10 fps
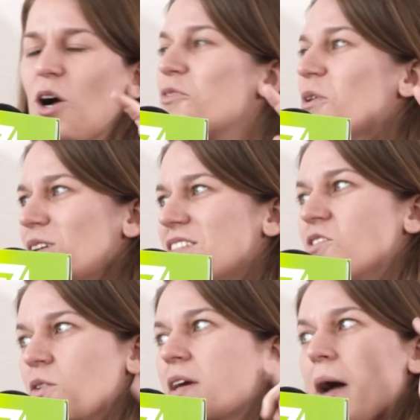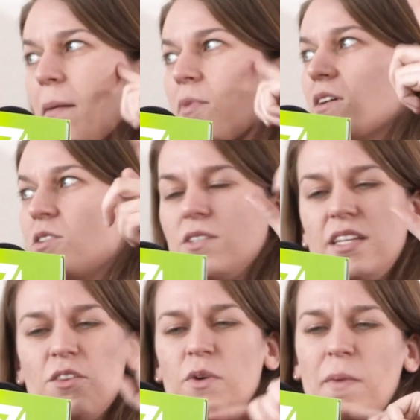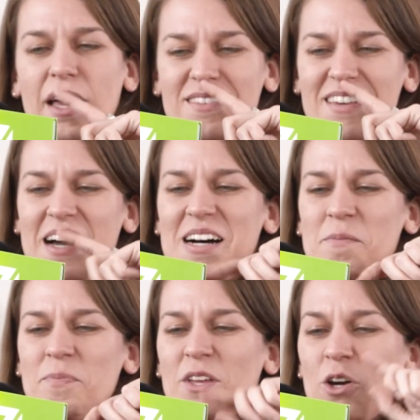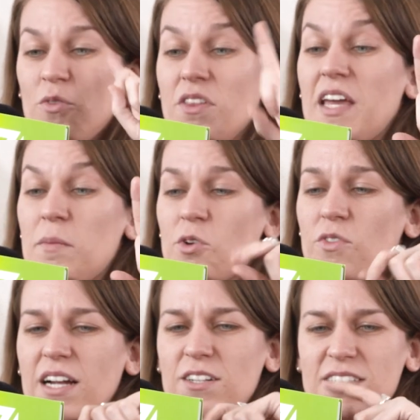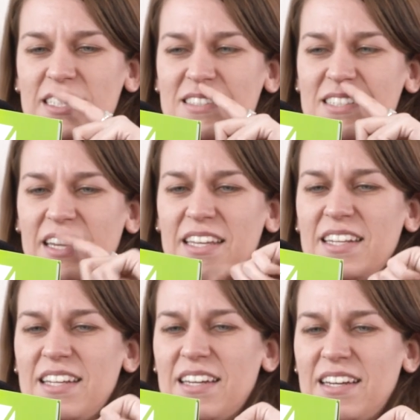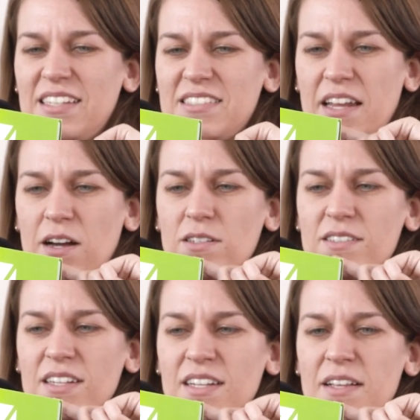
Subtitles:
Of your, sorry, I'm not good in doing maths, of the debut record Inside In, Inside Out.